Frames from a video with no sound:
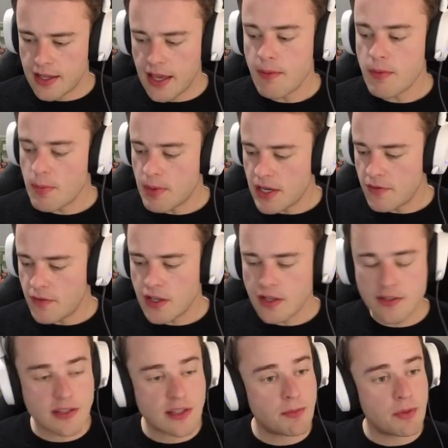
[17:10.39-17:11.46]
can be a bit iffy because
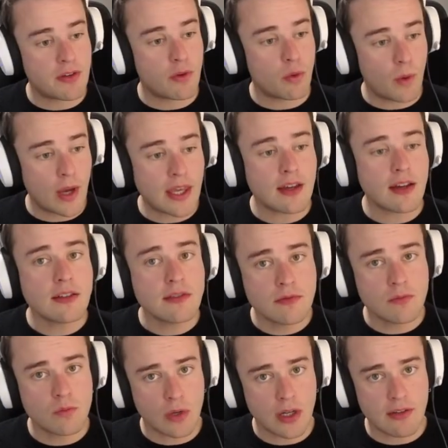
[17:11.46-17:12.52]
it's a bit of a weaker
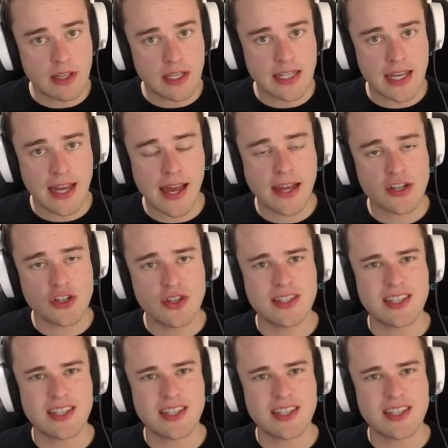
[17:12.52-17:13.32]
one of the attack actions,